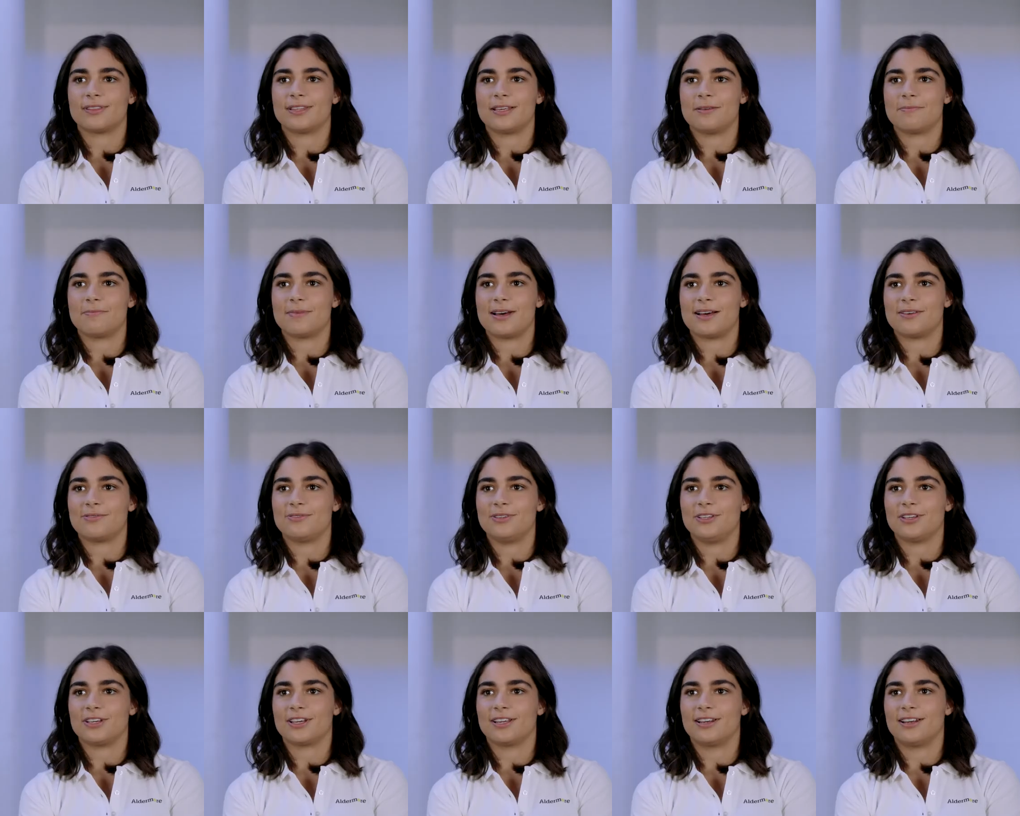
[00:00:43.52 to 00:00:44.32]
The
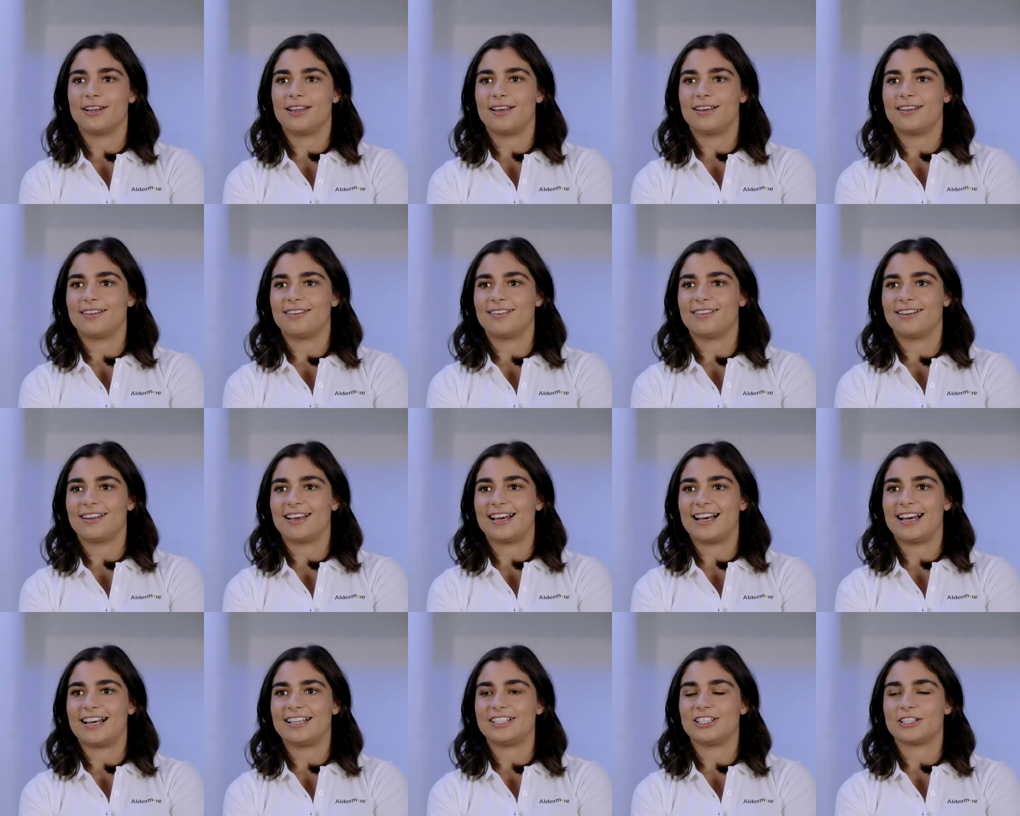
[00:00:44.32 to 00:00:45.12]
amount you can
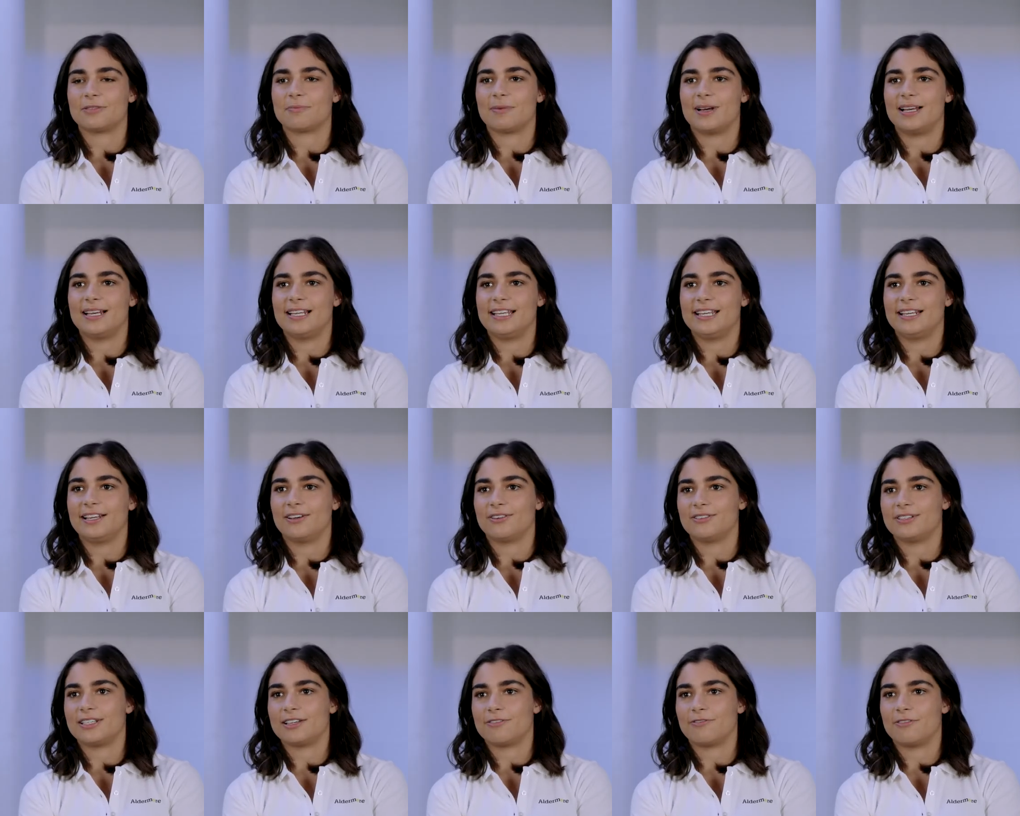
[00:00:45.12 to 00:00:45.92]
learn just by
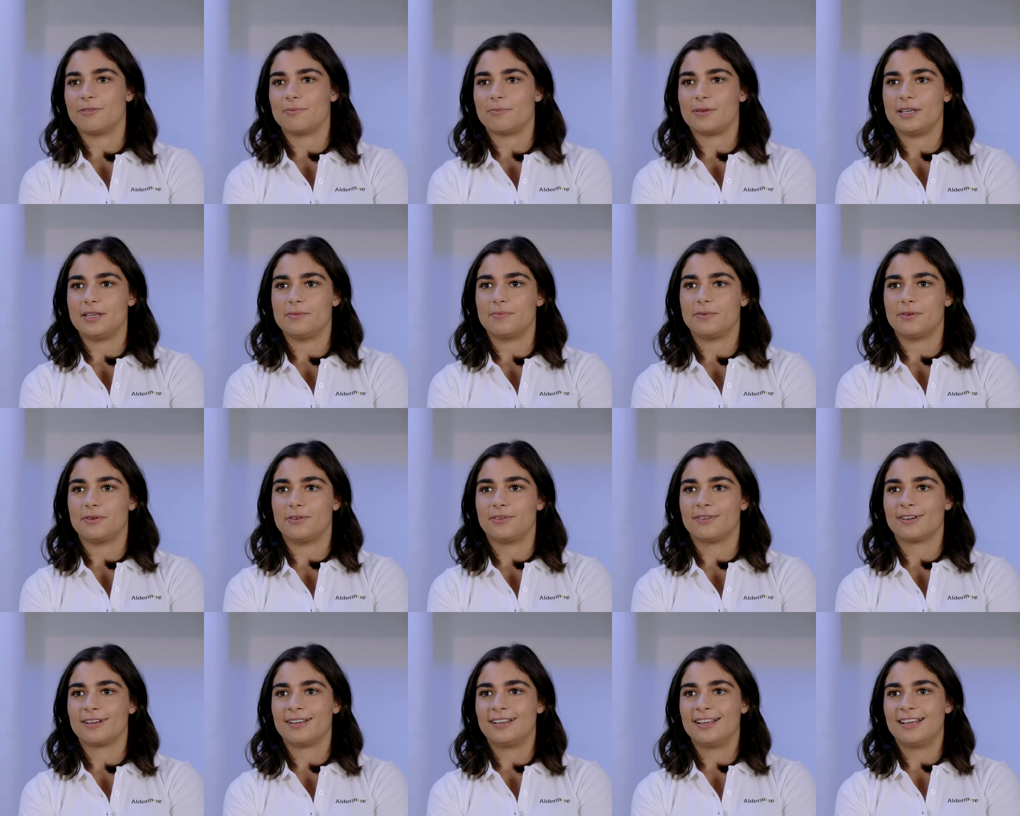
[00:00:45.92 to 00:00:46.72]
leaning on different
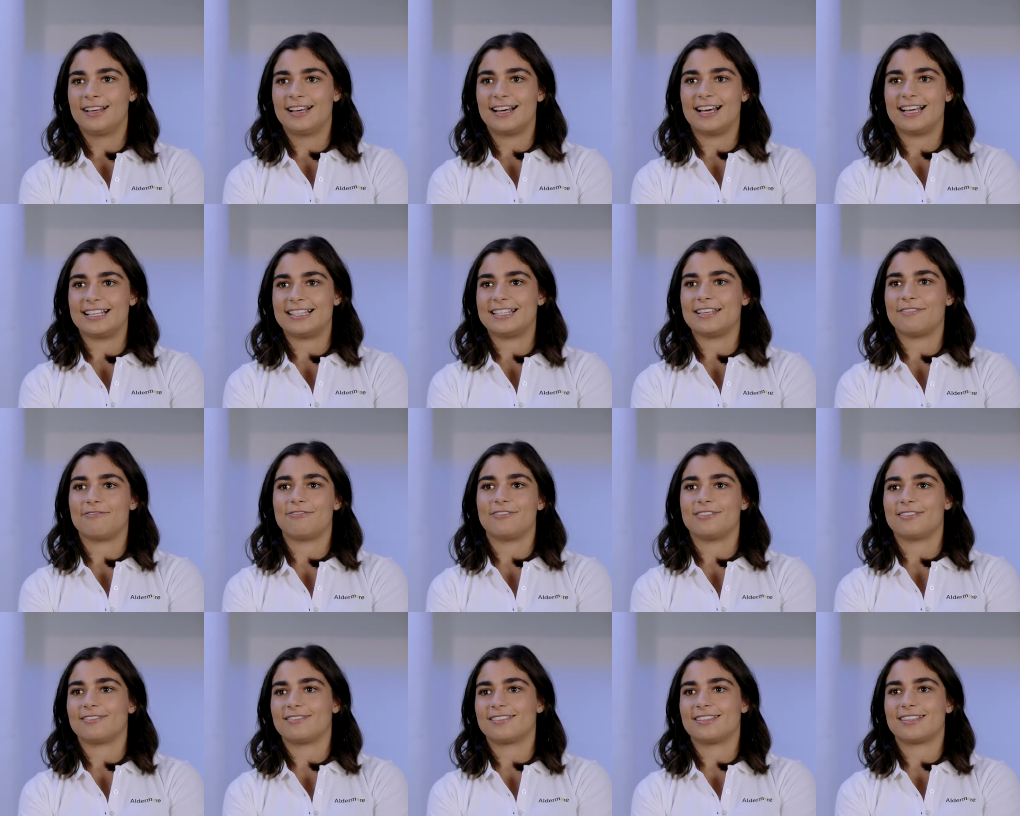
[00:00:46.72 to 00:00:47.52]
people at different